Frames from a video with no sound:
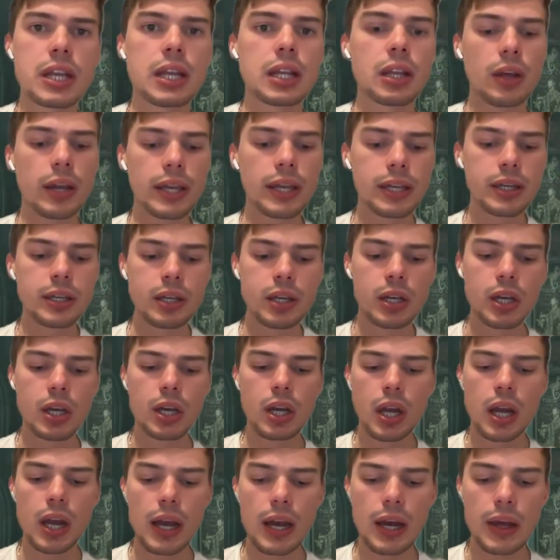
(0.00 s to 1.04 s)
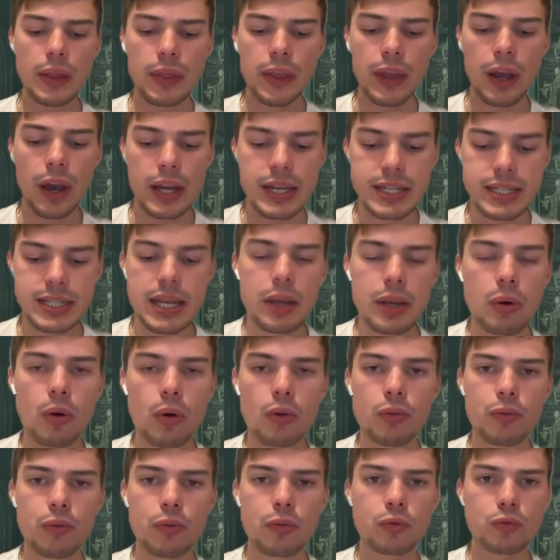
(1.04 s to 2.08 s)
like, the idea
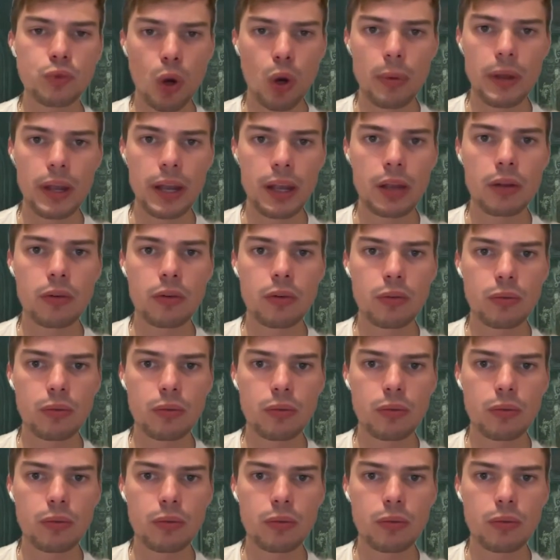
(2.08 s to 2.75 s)
of robbing